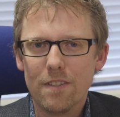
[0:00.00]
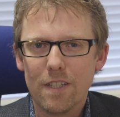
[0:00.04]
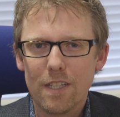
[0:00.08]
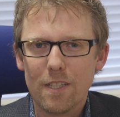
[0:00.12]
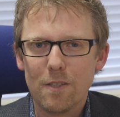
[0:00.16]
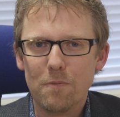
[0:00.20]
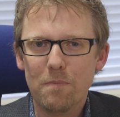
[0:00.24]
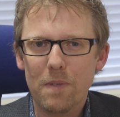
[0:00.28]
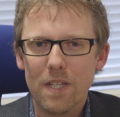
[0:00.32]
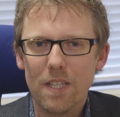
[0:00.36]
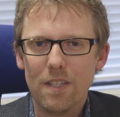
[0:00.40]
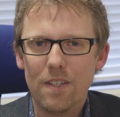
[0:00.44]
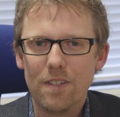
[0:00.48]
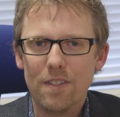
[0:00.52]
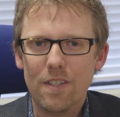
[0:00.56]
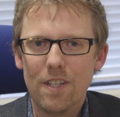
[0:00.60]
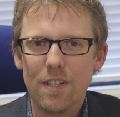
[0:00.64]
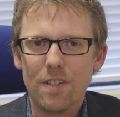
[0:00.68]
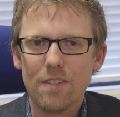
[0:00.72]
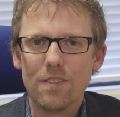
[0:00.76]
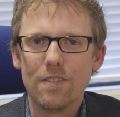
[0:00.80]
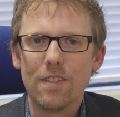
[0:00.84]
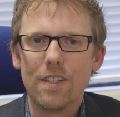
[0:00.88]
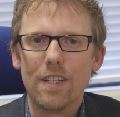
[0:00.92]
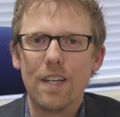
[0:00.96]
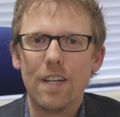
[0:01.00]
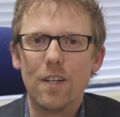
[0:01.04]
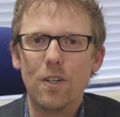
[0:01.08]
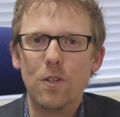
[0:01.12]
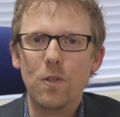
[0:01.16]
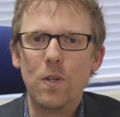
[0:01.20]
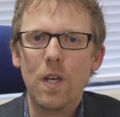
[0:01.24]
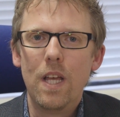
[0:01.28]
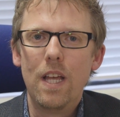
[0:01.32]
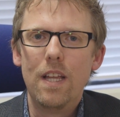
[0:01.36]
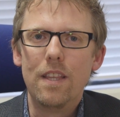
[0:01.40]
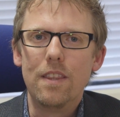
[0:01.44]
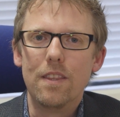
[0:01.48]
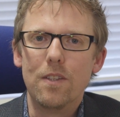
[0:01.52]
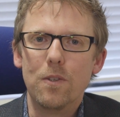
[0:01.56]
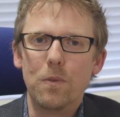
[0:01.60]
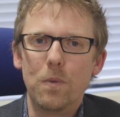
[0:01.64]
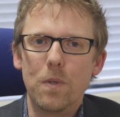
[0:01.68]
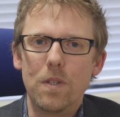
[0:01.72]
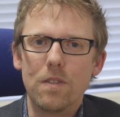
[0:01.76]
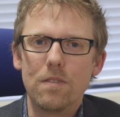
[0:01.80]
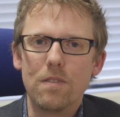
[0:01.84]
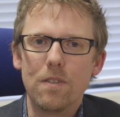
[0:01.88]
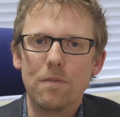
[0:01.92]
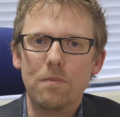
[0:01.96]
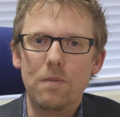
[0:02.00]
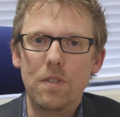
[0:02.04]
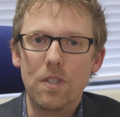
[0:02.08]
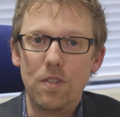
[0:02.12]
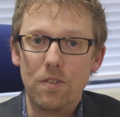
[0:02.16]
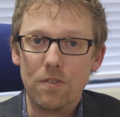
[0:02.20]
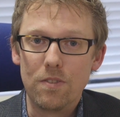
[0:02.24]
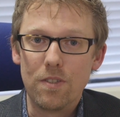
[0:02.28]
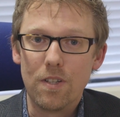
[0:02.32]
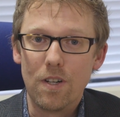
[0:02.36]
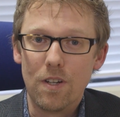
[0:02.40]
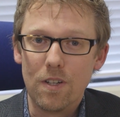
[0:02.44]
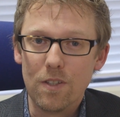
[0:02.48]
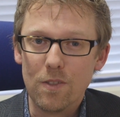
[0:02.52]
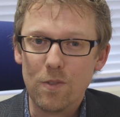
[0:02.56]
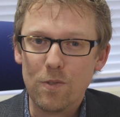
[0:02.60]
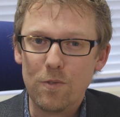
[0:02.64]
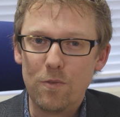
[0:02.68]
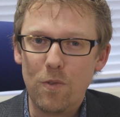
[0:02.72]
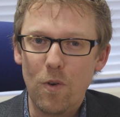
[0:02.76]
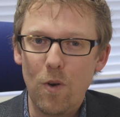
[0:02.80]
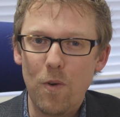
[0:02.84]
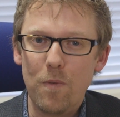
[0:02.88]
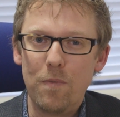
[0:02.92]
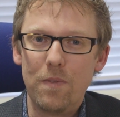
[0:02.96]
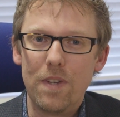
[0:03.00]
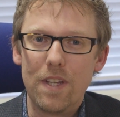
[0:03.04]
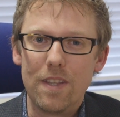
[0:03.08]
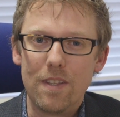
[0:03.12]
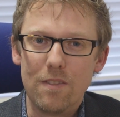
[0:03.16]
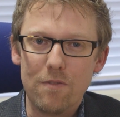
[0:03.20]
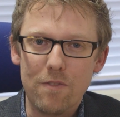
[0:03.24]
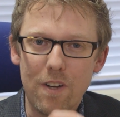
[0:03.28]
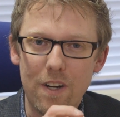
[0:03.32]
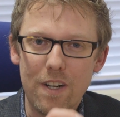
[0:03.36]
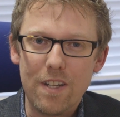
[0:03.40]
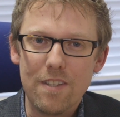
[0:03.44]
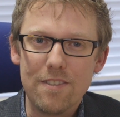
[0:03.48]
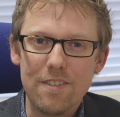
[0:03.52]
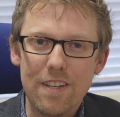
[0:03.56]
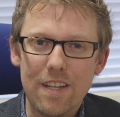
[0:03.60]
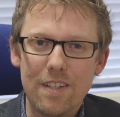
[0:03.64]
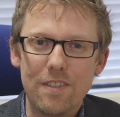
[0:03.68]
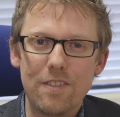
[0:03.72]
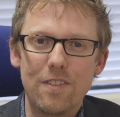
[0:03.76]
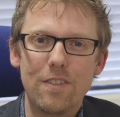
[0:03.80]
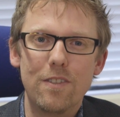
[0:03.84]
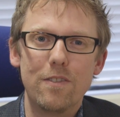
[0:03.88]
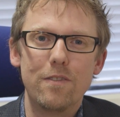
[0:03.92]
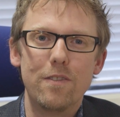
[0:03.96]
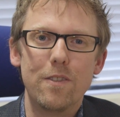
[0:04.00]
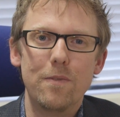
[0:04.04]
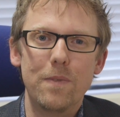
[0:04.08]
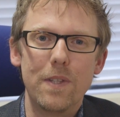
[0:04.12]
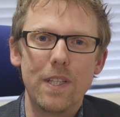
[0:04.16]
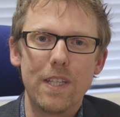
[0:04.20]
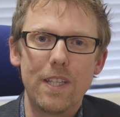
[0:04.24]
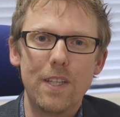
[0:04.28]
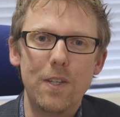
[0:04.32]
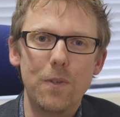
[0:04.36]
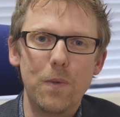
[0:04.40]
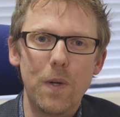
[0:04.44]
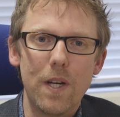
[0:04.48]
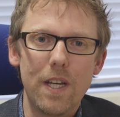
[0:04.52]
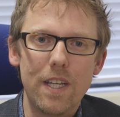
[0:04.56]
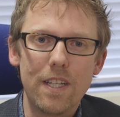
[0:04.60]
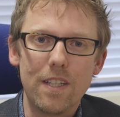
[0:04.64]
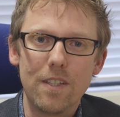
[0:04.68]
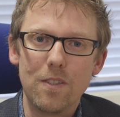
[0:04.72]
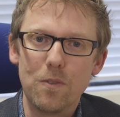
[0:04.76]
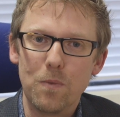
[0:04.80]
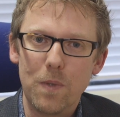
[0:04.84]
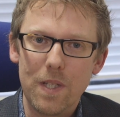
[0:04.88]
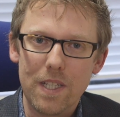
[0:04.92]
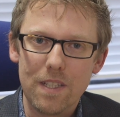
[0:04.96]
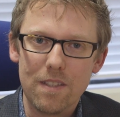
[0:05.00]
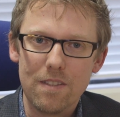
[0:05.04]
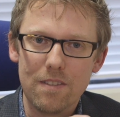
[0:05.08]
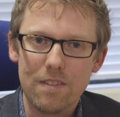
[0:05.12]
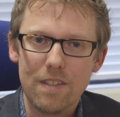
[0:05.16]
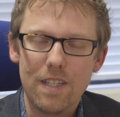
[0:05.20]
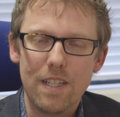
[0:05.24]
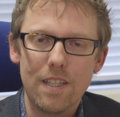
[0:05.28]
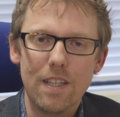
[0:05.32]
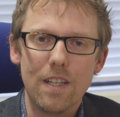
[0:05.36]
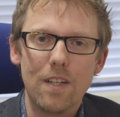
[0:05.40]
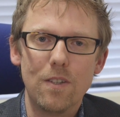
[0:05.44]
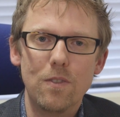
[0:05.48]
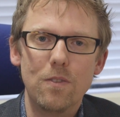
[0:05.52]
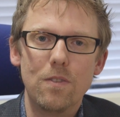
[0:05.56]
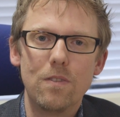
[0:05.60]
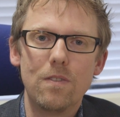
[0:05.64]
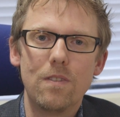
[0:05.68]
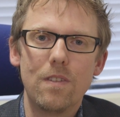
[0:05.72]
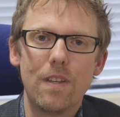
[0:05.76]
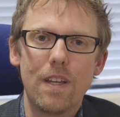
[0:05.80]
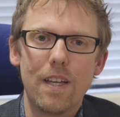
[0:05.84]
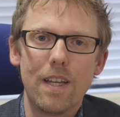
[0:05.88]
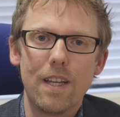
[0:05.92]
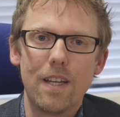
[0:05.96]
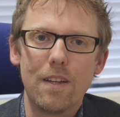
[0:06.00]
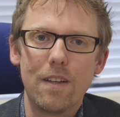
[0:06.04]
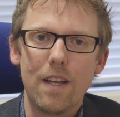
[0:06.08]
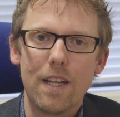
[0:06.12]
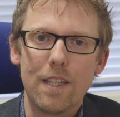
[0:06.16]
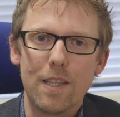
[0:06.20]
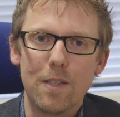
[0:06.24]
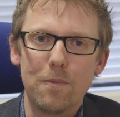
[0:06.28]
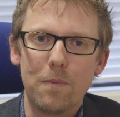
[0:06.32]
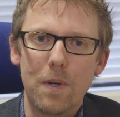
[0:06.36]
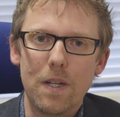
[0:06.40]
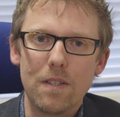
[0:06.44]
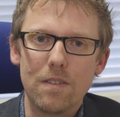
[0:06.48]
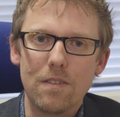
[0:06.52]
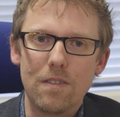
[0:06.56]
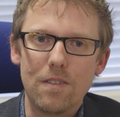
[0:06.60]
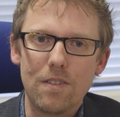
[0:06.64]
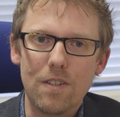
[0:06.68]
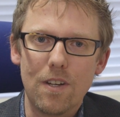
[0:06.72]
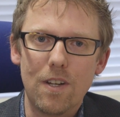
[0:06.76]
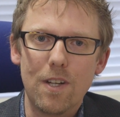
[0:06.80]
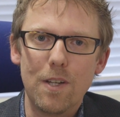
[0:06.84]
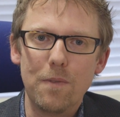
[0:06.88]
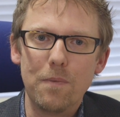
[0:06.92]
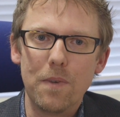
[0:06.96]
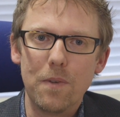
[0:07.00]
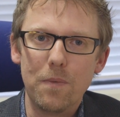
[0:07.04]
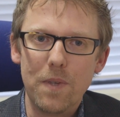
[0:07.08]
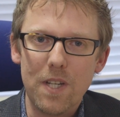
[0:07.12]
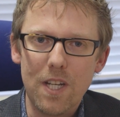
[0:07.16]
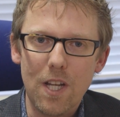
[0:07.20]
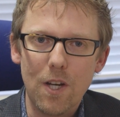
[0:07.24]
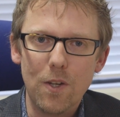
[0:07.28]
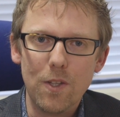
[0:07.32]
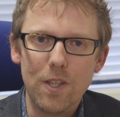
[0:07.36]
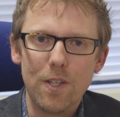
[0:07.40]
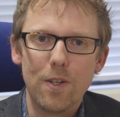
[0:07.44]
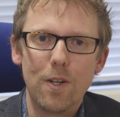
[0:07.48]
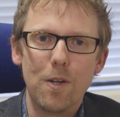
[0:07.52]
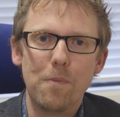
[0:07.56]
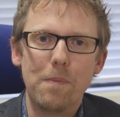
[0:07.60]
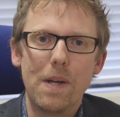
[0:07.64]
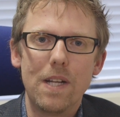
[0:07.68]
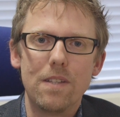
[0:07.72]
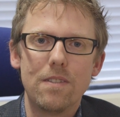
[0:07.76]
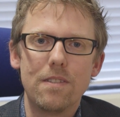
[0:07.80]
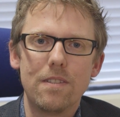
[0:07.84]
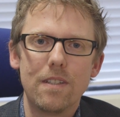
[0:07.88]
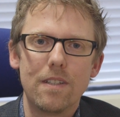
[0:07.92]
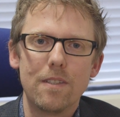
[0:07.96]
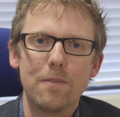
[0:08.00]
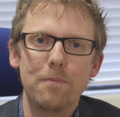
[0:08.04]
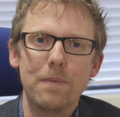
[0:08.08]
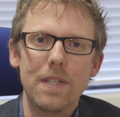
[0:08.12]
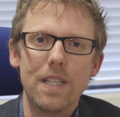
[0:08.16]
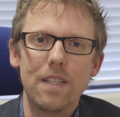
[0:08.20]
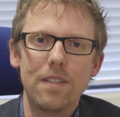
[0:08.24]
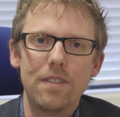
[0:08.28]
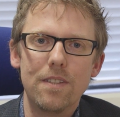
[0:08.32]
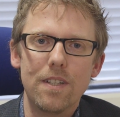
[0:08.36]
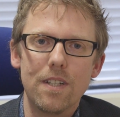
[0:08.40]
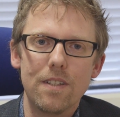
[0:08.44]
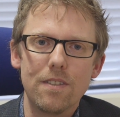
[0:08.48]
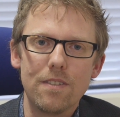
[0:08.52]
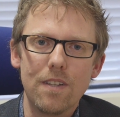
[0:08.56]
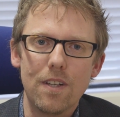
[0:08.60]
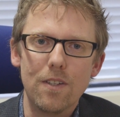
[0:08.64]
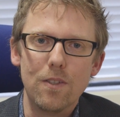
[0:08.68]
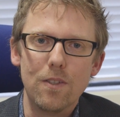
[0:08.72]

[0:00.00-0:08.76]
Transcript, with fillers: 6 million years ago, there were some new stars formed at the very center of the Milky Way, because we can see those at the present time, and we know they're about 6 million years